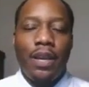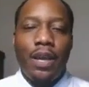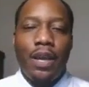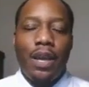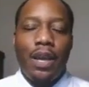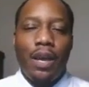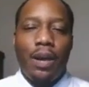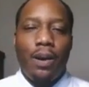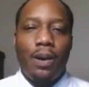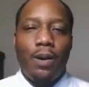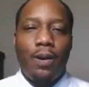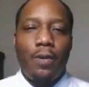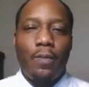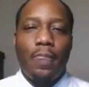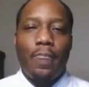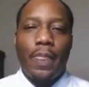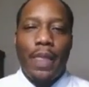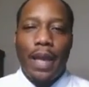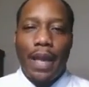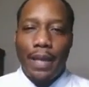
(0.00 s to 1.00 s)

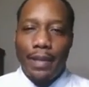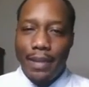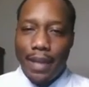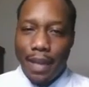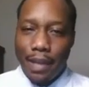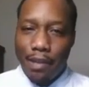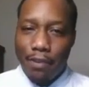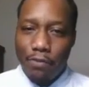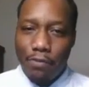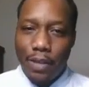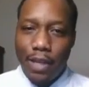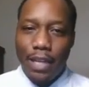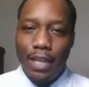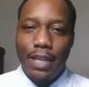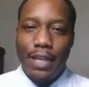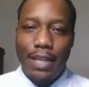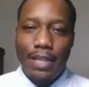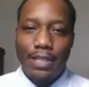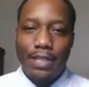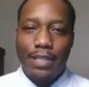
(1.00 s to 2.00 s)
That can really
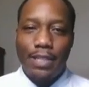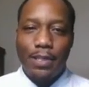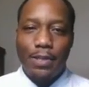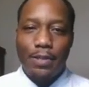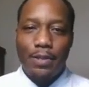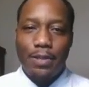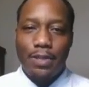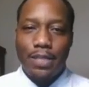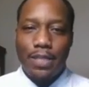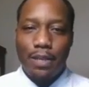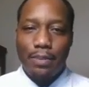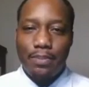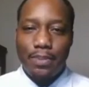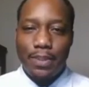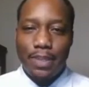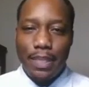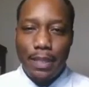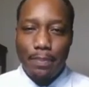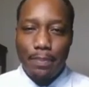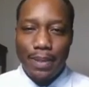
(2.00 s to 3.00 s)
lead to some
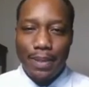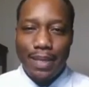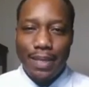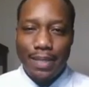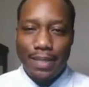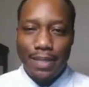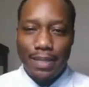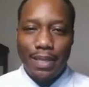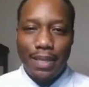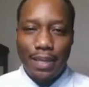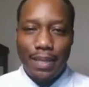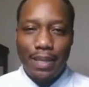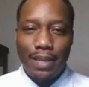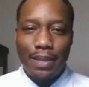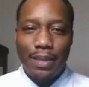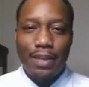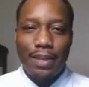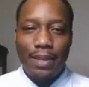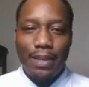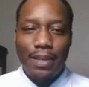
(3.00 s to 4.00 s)
deep seated
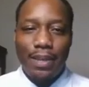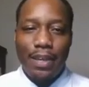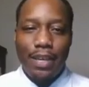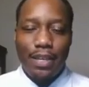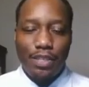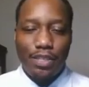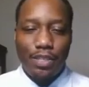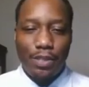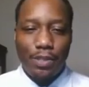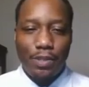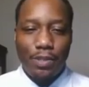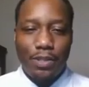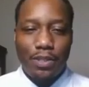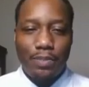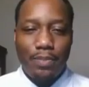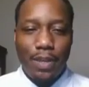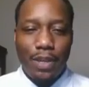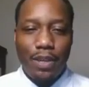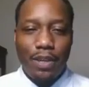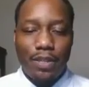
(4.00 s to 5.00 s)
issues
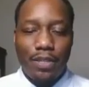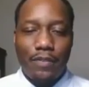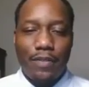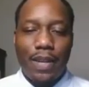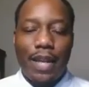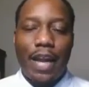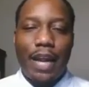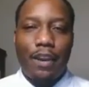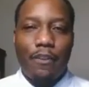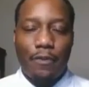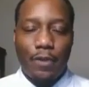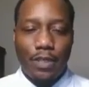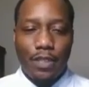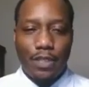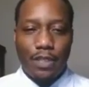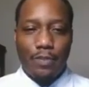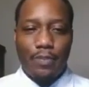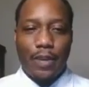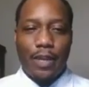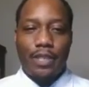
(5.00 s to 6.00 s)
because of a lack of
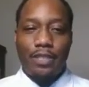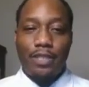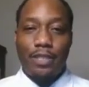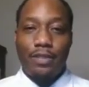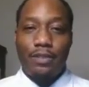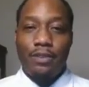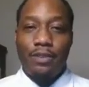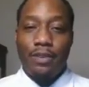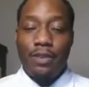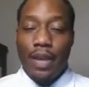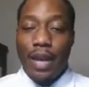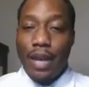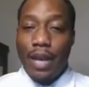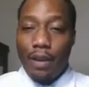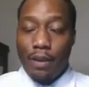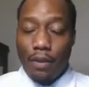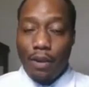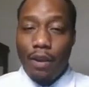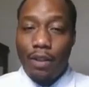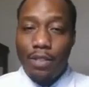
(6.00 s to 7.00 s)
participation. And
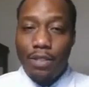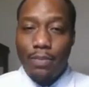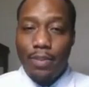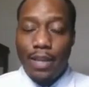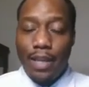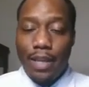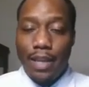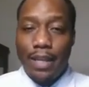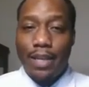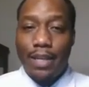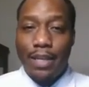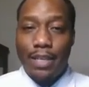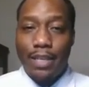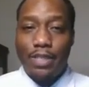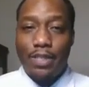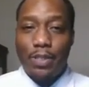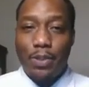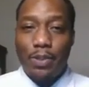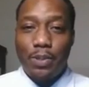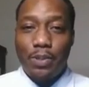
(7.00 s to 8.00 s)
ultimately, can lead
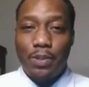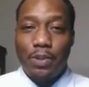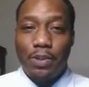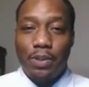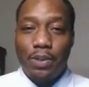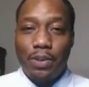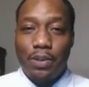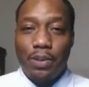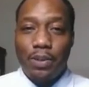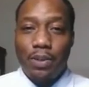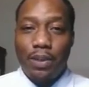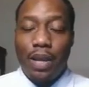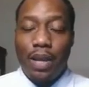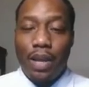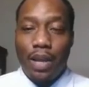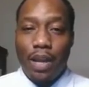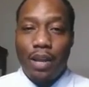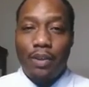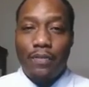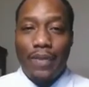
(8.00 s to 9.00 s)
to a
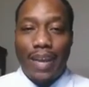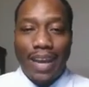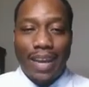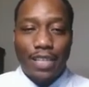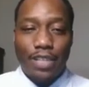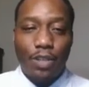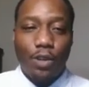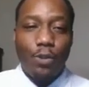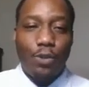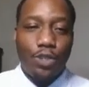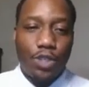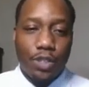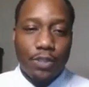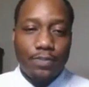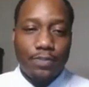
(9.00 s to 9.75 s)
lot of exclusion.